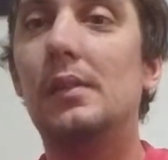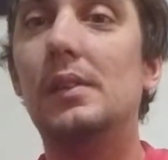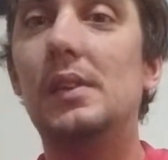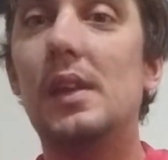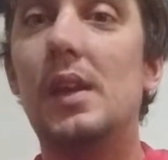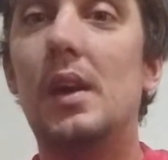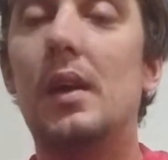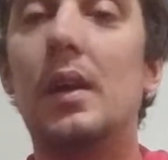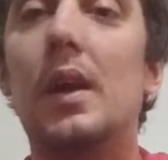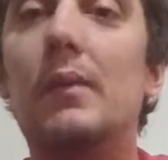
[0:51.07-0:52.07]
yeah,
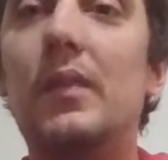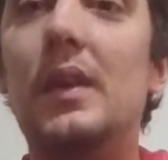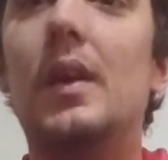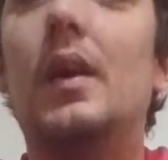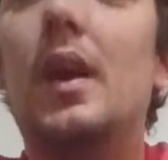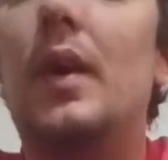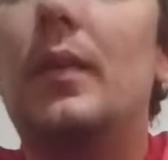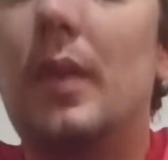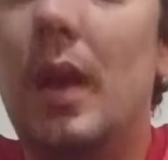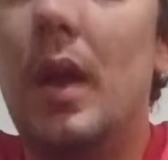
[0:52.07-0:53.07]
I think
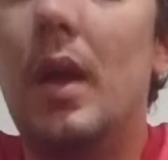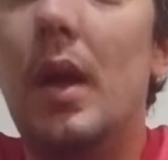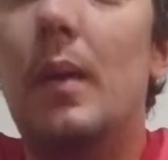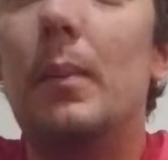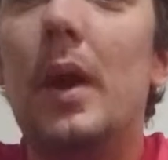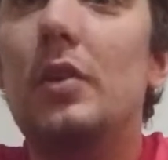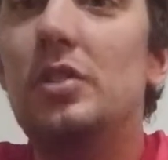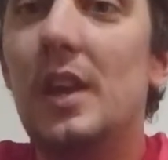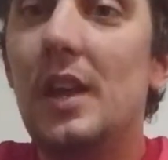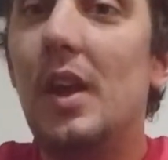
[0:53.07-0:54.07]
Michael
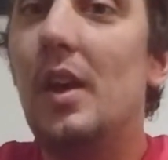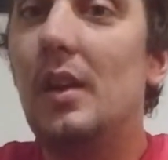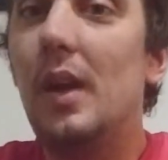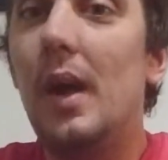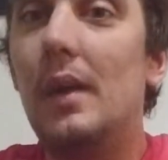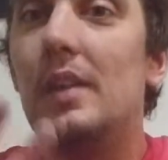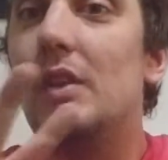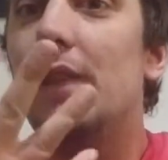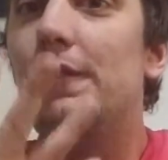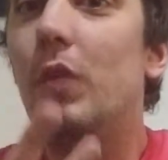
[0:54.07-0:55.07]
Checker, there's
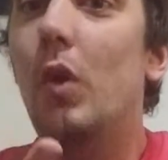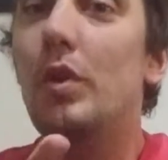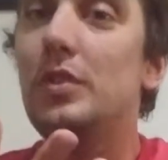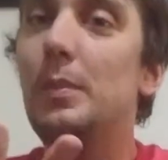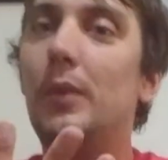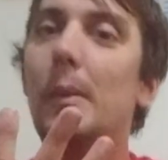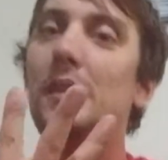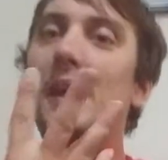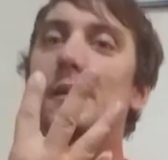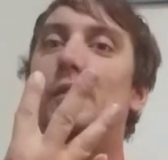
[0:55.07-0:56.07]
only 4 Super Rugby
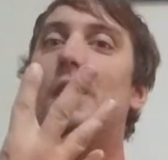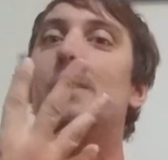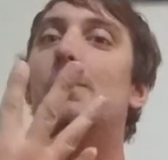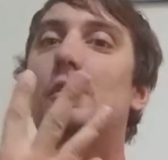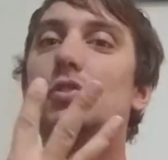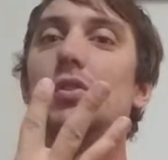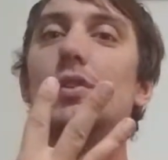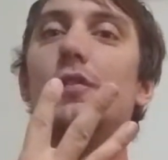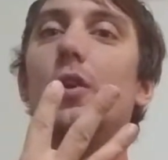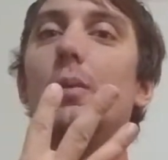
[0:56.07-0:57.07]
teams for him to choose
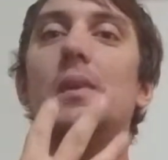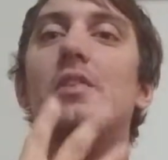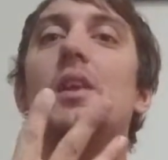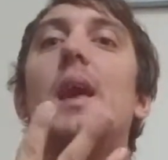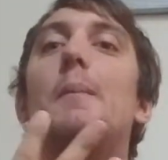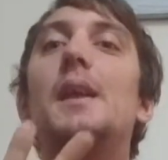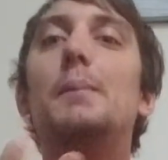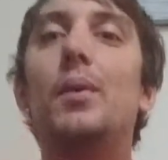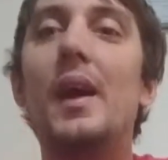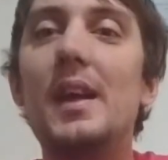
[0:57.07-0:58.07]
from. There's not that many
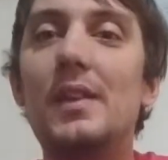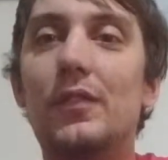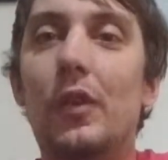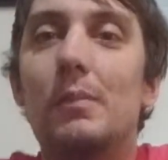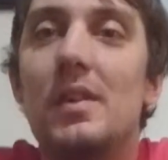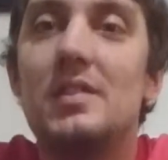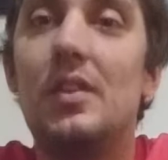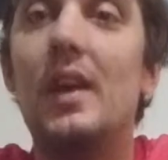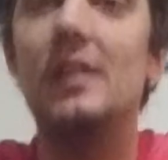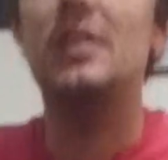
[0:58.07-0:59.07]
players for him to
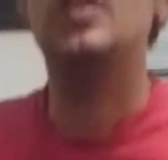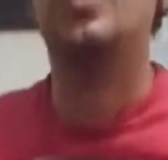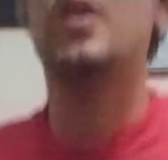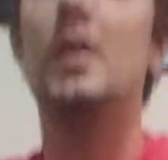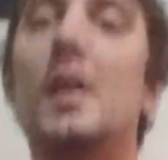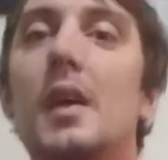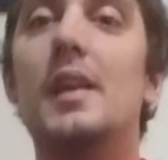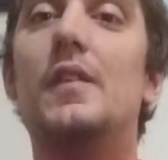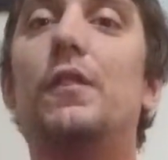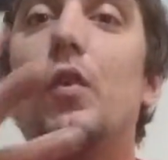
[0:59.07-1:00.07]
select, you know.
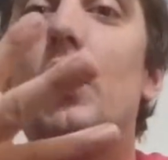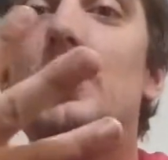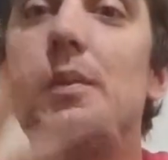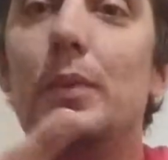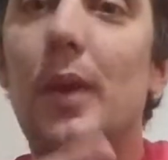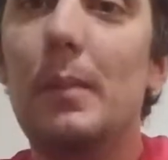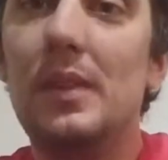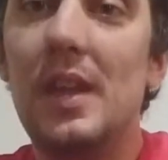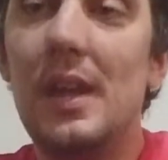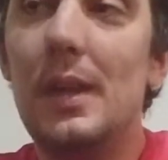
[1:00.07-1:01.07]
There's 4 Super Rugby
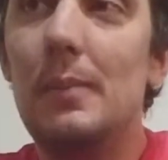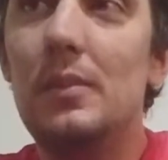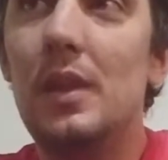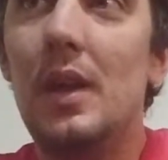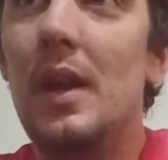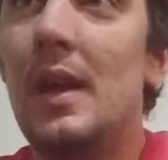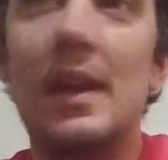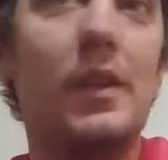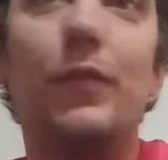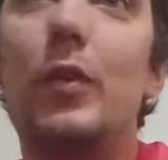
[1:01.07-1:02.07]
teams.
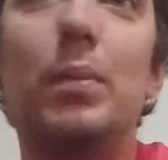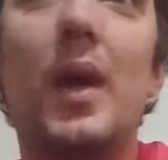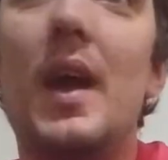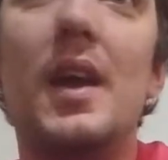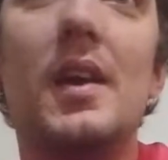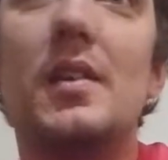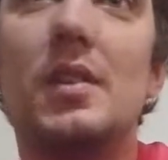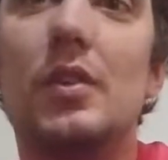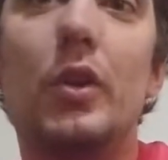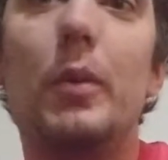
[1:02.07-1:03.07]
There's a few players
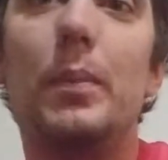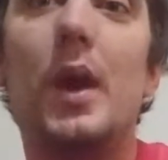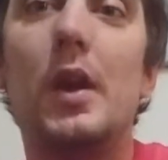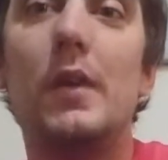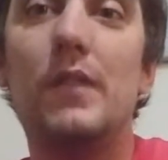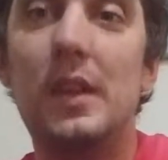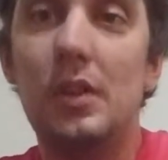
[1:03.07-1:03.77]
in Europe, but I don't think